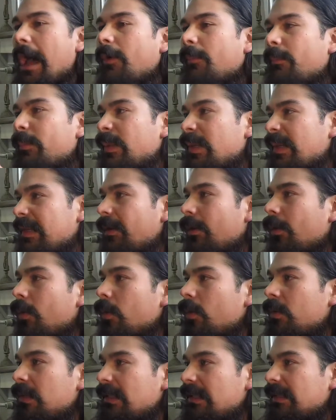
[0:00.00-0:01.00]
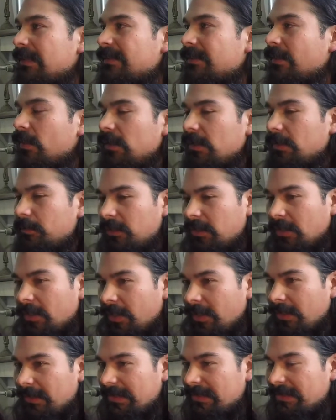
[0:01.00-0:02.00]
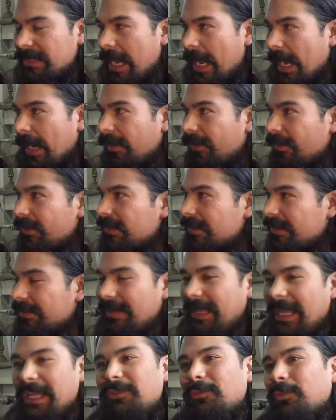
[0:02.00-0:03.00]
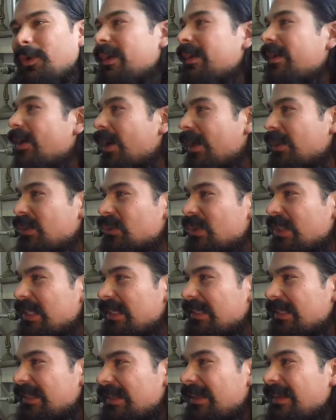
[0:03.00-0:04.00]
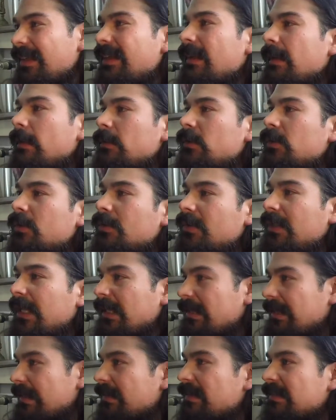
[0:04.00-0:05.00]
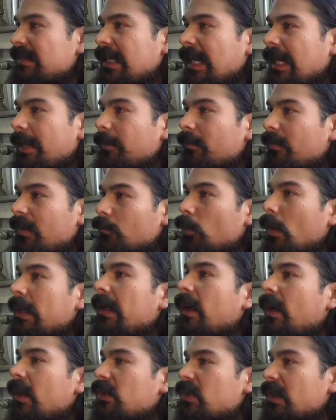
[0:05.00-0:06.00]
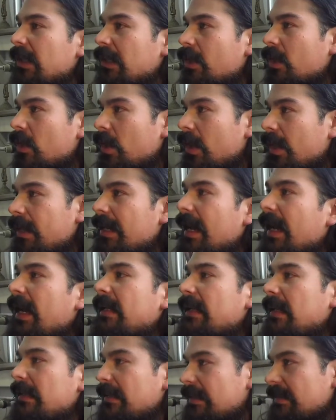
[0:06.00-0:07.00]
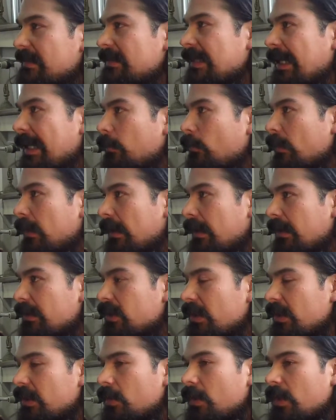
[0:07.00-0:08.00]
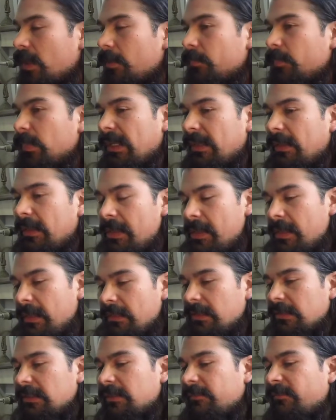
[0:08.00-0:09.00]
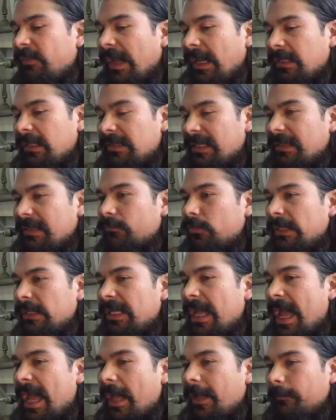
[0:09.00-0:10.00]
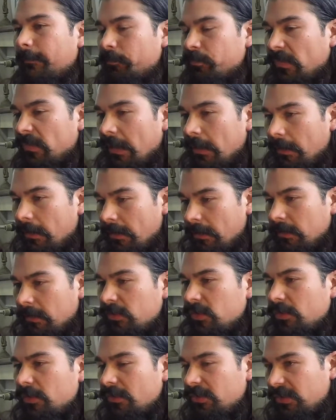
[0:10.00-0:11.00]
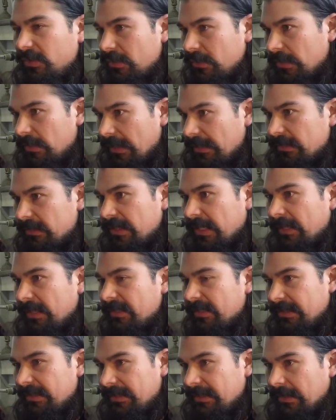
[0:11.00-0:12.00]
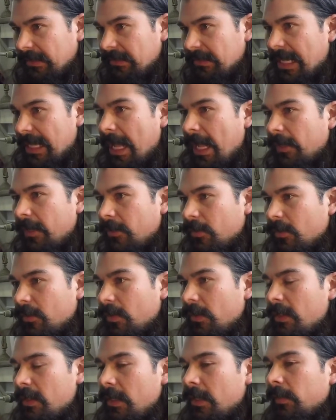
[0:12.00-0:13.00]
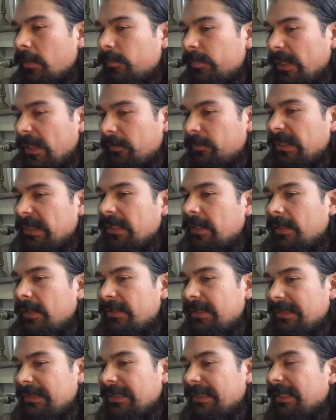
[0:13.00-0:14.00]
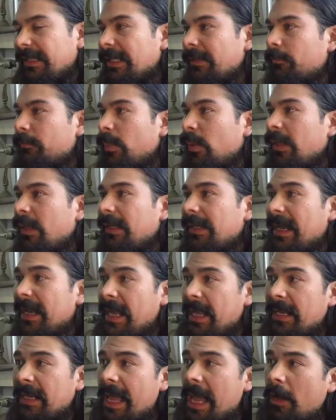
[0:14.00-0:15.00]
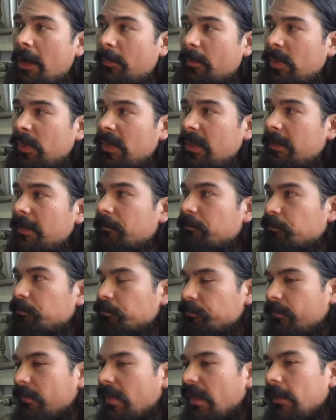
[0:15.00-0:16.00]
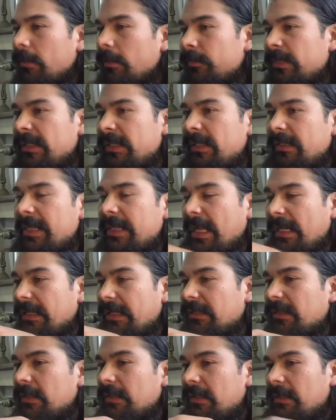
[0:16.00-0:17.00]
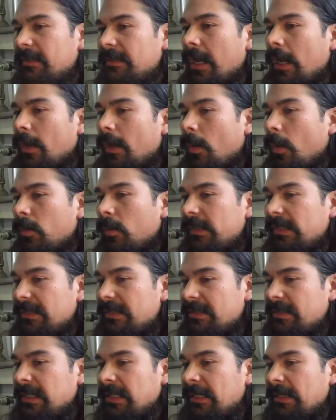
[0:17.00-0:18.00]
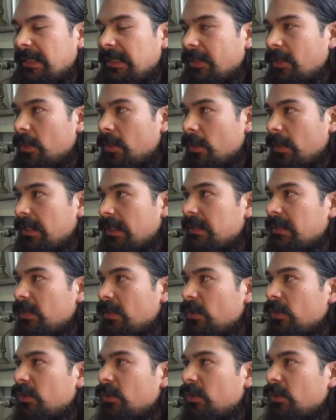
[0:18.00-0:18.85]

output only. So you turn the dial to like 100, you get the same 100 current, I get the same 100 current. But the device that we have, you adjust the dial, but because it's input and output, meaning that it's not only sending current